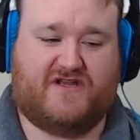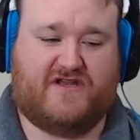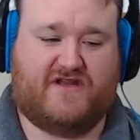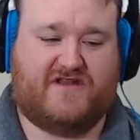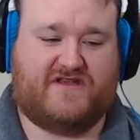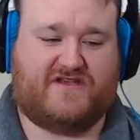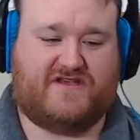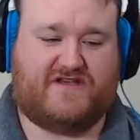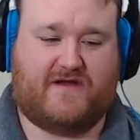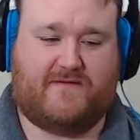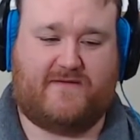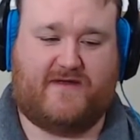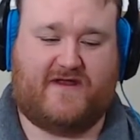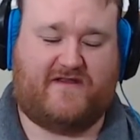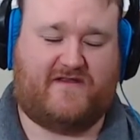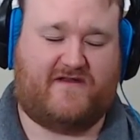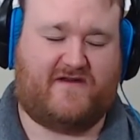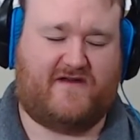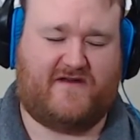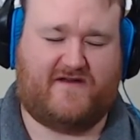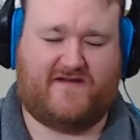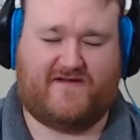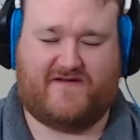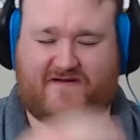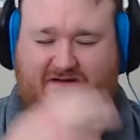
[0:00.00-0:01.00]
It's, I mean,
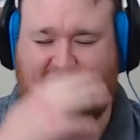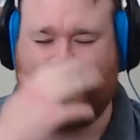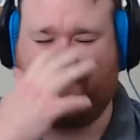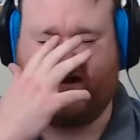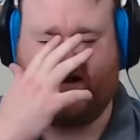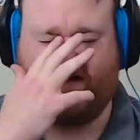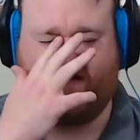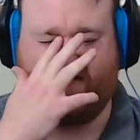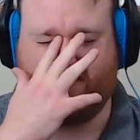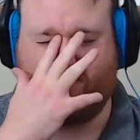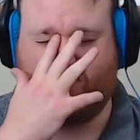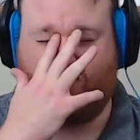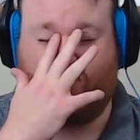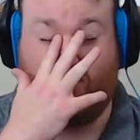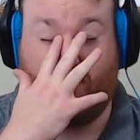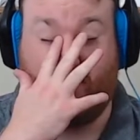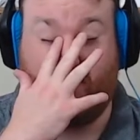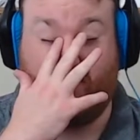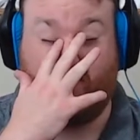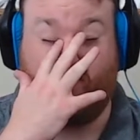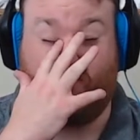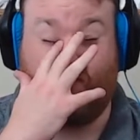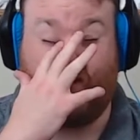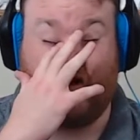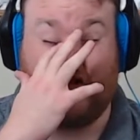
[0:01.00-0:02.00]
there's a whole nother
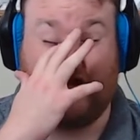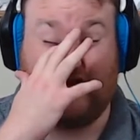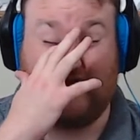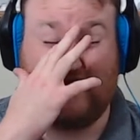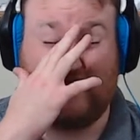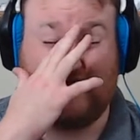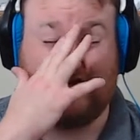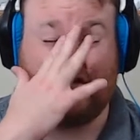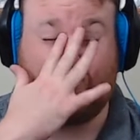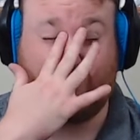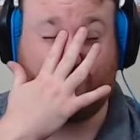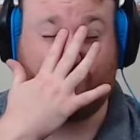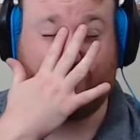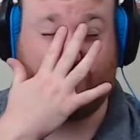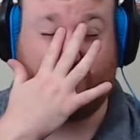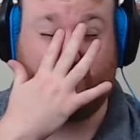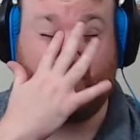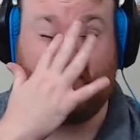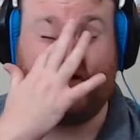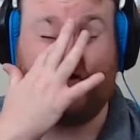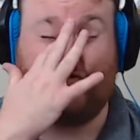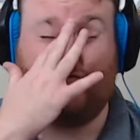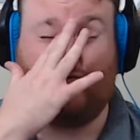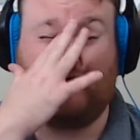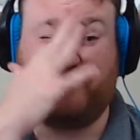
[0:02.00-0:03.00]
podcast just
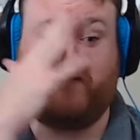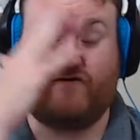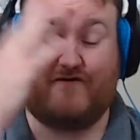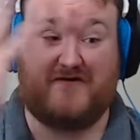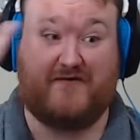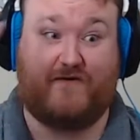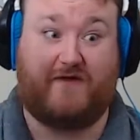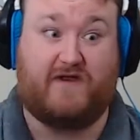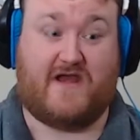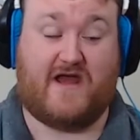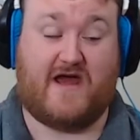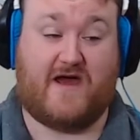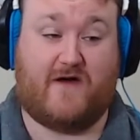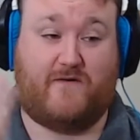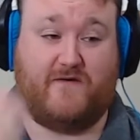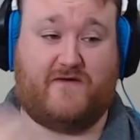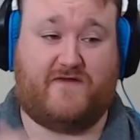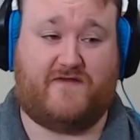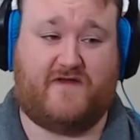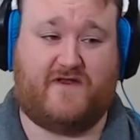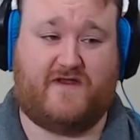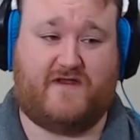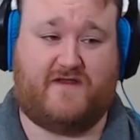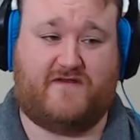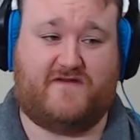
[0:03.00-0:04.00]
on what they're doing now with
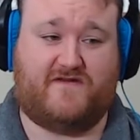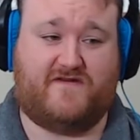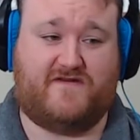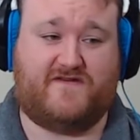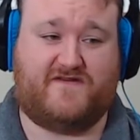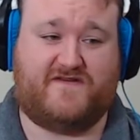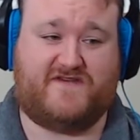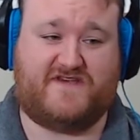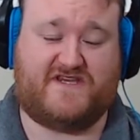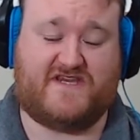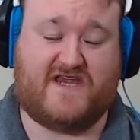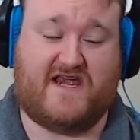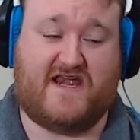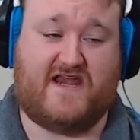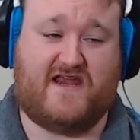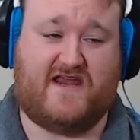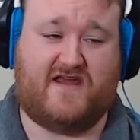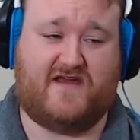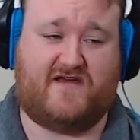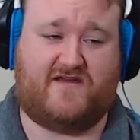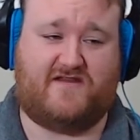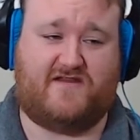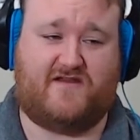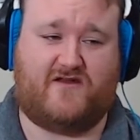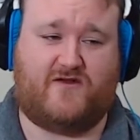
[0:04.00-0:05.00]
it and the Stadia
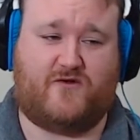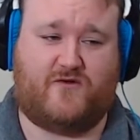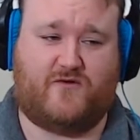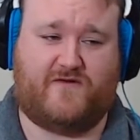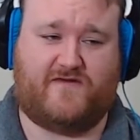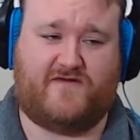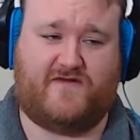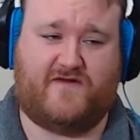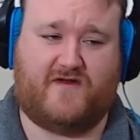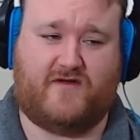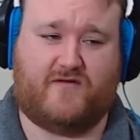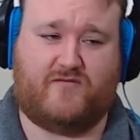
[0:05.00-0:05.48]
and that whole thing.